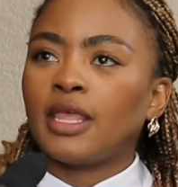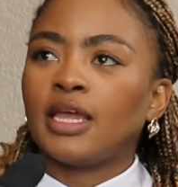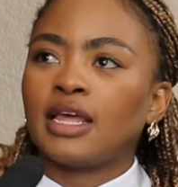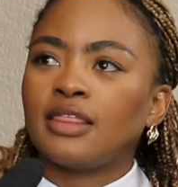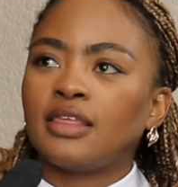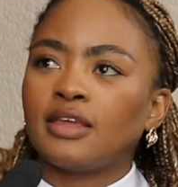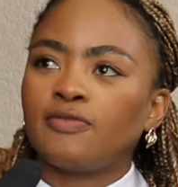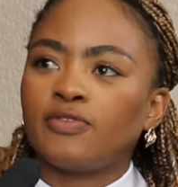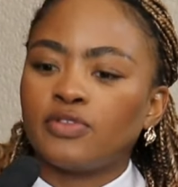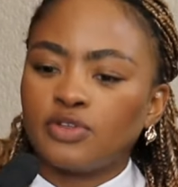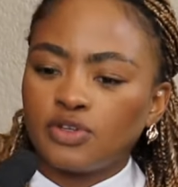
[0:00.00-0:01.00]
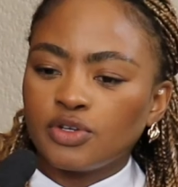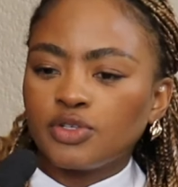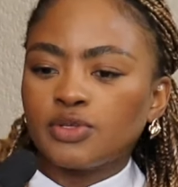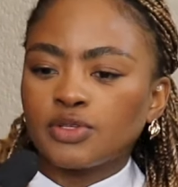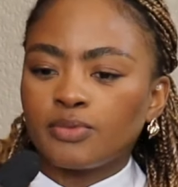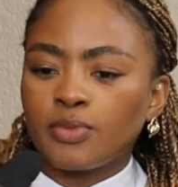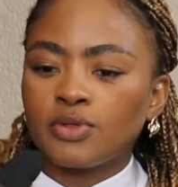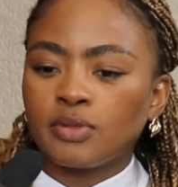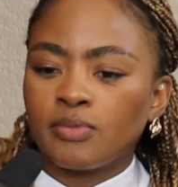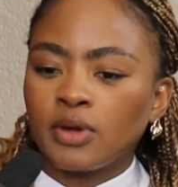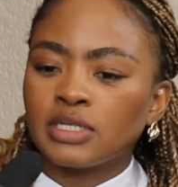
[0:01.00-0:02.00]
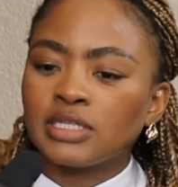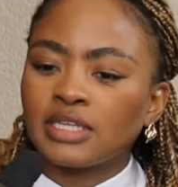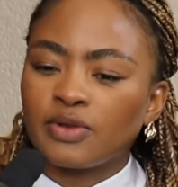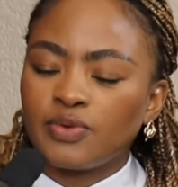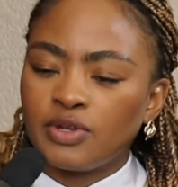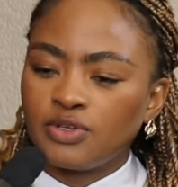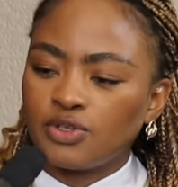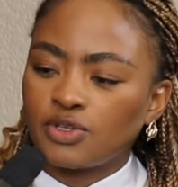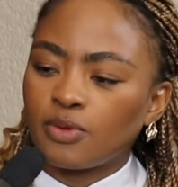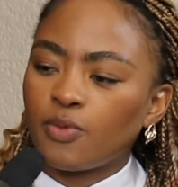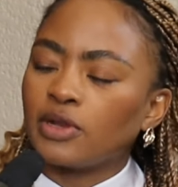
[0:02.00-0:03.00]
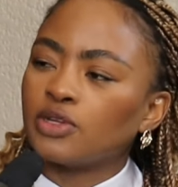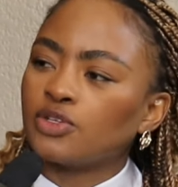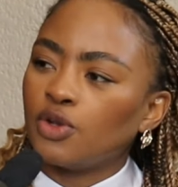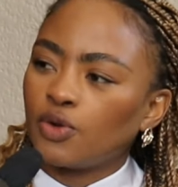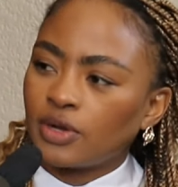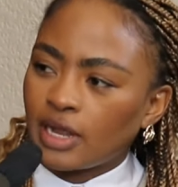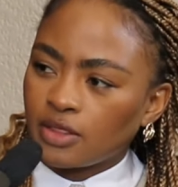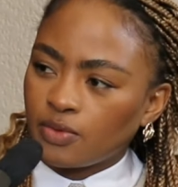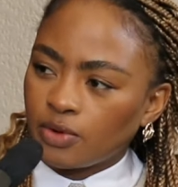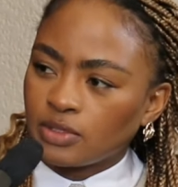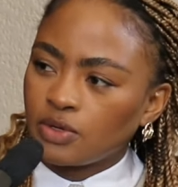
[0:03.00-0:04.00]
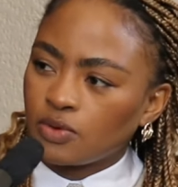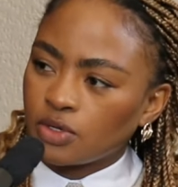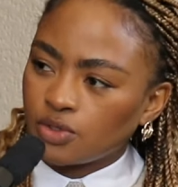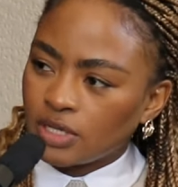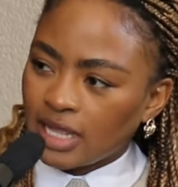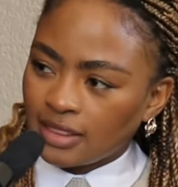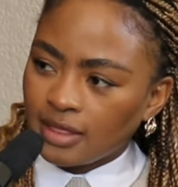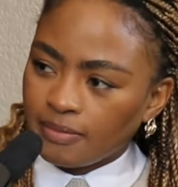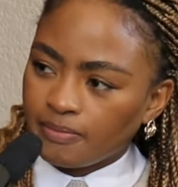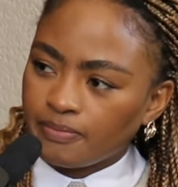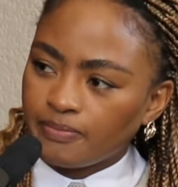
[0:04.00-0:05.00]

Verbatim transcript: And I think for the church who's more on the modern side, we need to stop wanting to look like the world in order to get them.